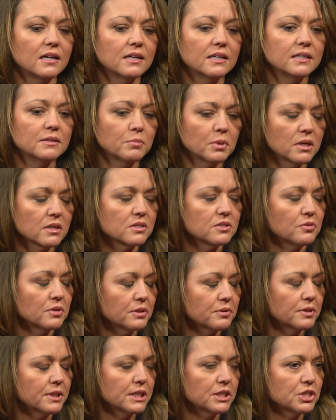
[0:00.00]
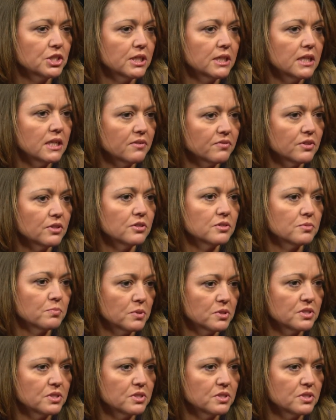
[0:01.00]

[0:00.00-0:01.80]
in Parks and Recreation, if there's per